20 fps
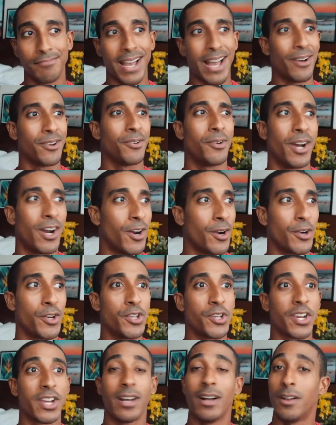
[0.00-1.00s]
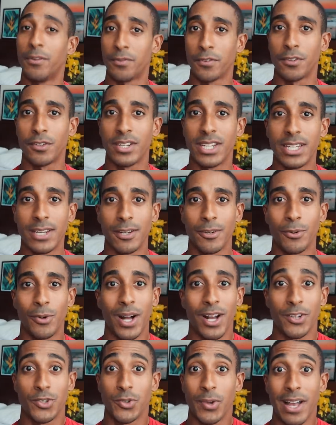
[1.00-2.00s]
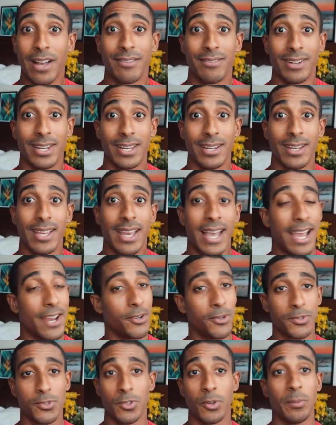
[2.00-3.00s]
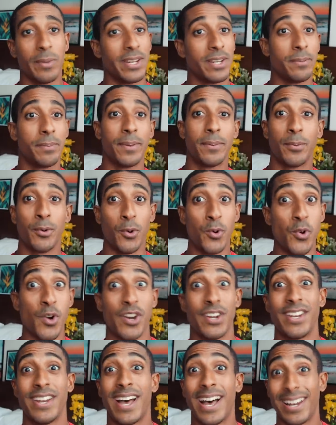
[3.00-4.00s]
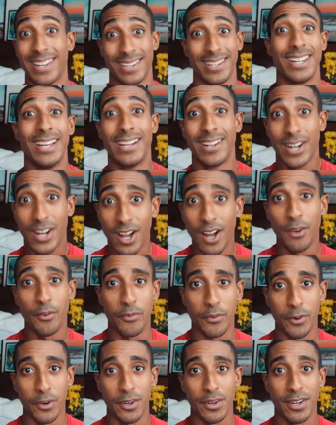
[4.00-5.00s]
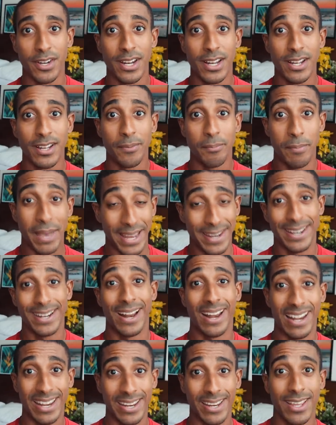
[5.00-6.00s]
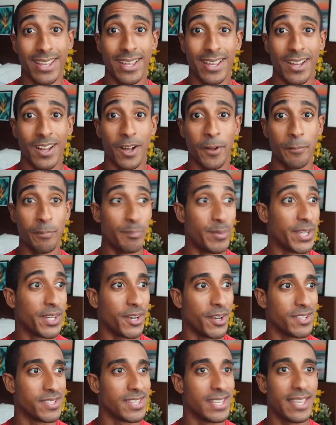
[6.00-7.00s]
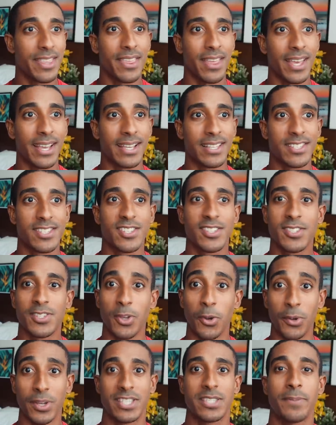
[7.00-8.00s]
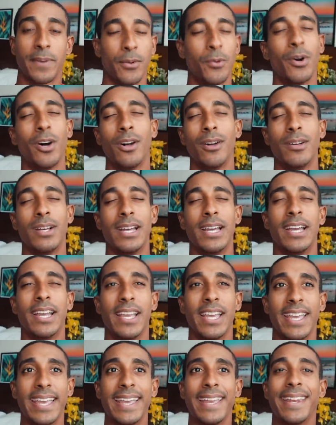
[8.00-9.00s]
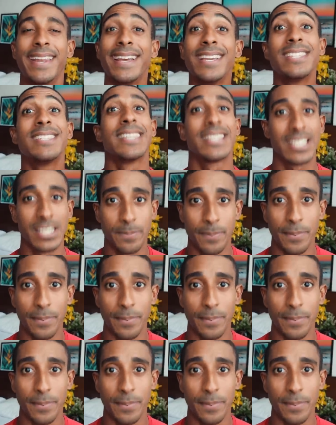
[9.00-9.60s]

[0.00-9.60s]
how are you covered here while traveling? I know so many people who are not covered medically because they think it's so expensive. Well, it is